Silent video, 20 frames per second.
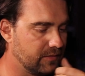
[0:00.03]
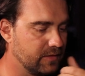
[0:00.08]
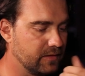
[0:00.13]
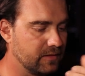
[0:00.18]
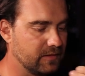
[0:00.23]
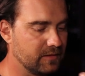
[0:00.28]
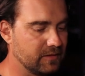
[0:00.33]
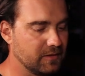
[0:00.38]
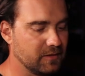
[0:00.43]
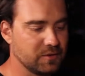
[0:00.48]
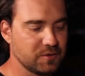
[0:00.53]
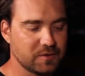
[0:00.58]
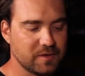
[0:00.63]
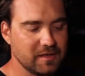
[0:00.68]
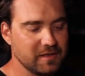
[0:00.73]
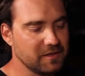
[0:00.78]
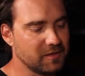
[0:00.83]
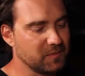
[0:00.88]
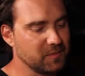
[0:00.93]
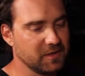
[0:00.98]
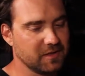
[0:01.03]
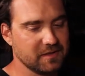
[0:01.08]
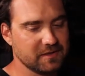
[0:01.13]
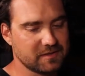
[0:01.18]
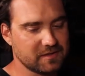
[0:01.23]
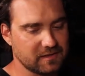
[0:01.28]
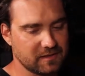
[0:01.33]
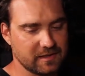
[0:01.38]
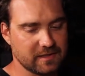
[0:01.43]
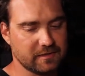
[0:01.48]
the trading community
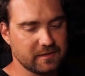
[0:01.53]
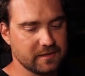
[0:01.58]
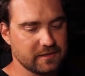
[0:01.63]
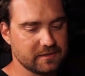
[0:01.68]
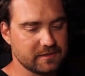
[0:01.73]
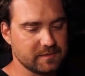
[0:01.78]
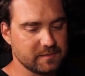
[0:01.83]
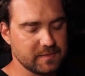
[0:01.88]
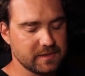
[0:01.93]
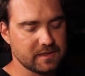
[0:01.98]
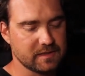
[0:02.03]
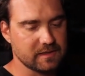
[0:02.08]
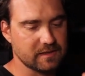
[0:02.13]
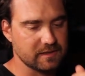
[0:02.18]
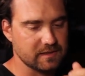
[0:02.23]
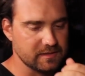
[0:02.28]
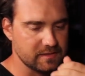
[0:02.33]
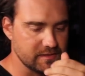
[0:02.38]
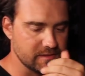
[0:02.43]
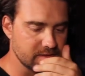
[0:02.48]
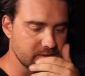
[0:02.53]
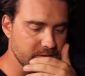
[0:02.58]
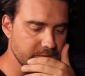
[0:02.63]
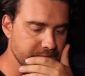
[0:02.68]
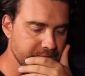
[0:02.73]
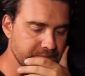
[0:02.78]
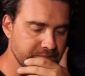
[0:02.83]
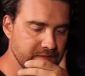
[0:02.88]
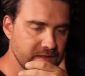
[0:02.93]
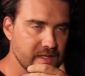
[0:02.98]
is hilarious because
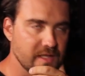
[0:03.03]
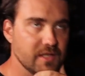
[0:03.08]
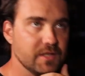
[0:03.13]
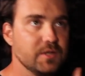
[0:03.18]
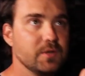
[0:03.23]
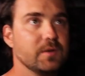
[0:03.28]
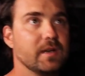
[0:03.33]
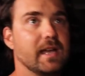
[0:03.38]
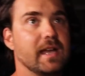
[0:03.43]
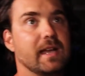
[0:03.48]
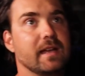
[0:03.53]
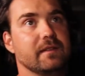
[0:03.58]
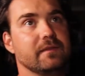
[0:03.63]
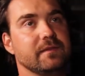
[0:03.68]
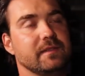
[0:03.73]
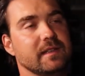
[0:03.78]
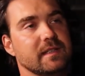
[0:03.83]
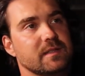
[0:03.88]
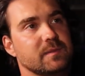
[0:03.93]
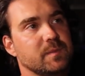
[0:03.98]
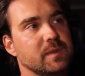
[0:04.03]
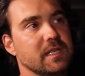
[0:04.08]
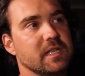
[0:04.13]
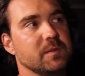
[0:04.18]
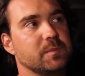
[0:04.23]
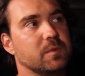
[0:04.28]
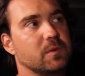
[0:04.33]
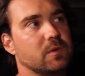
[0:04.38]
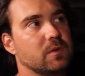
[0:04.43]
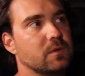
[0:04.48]
you have these
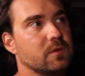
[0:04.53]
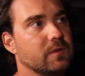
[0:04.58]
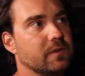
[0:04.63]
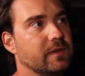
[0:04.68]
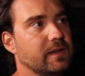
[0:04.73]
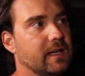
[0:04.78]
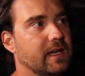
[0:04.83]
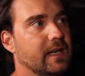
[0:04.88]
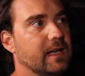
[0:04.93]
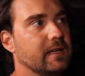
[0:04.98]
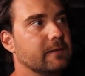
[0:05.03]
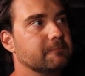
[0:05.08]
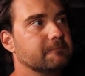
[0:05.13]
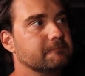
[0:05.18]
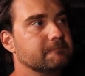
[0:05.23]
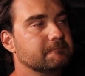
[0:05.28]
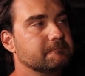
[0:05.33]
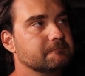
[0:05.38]
people that